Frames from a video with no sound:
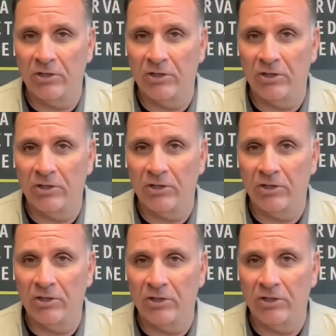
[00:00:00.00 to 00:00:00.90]
in a
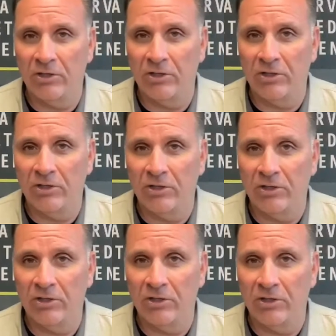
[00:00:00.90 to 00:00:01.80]
future episode,
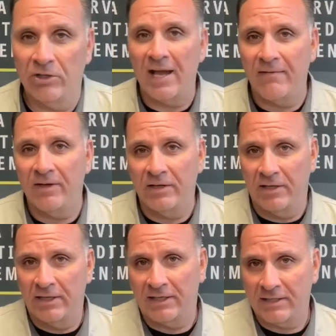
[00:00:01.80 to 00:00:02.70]
really dive into
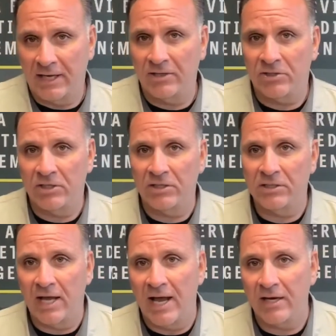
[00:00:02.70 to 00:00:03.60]
the extensions
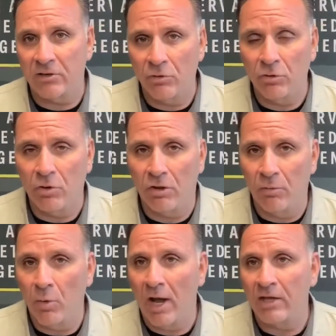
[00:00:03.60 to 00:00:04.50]
on Google and
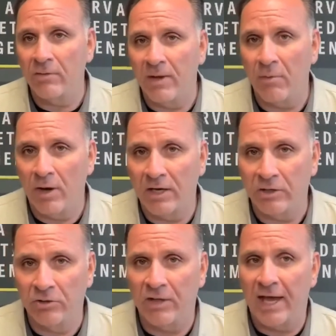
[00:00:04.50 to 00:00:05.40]
why you may want to
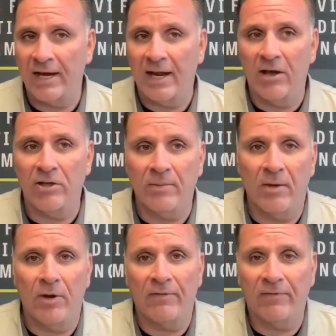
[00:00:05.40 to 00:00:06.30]
do that and how you may
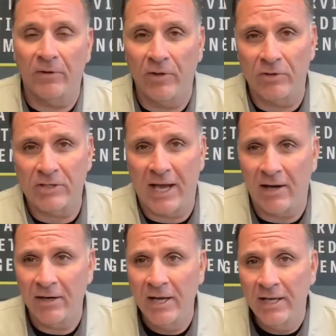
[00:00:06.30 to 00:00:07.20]
want to fill those
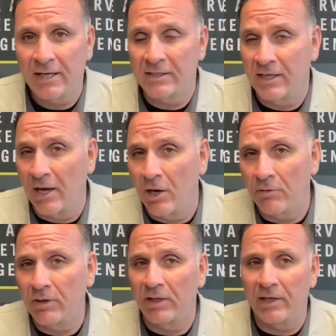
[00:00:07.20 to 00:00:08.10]
out, because they are
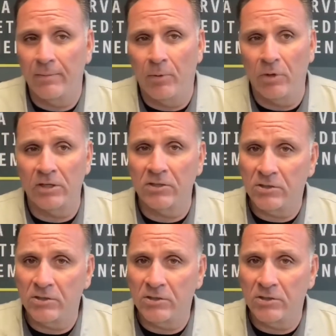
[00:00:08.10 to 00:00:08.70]
really important.